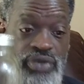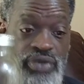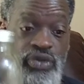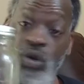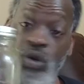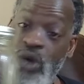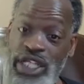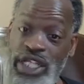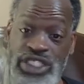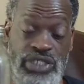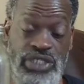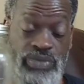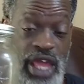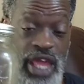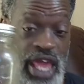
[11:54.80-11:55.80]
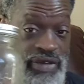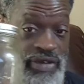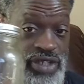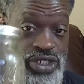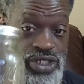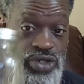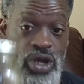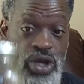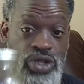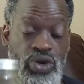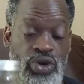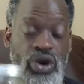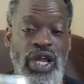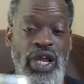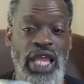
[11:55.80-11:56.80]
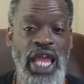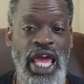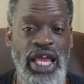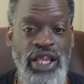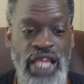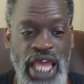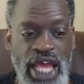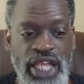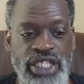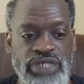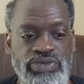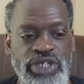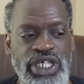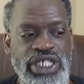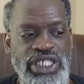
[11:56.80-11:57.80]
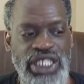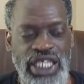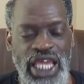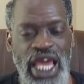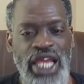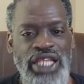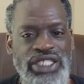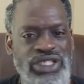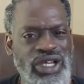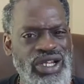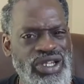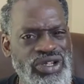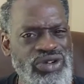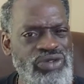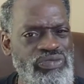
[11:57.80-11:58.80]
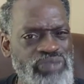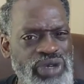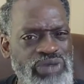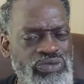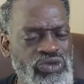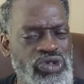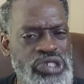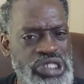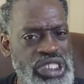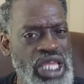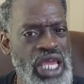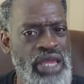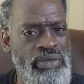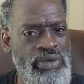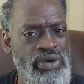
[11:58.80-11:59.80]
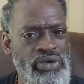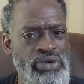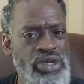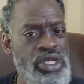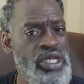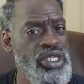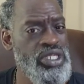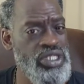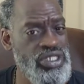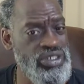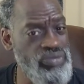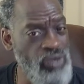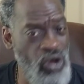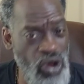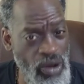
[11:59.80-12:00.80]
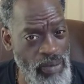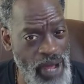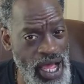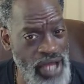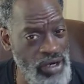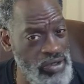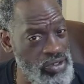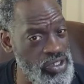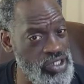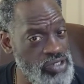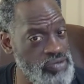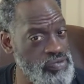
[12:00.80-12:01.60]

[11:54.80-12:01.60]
or I just might have to do all gallons, because the gallons are a little bit more stable. The small bottles,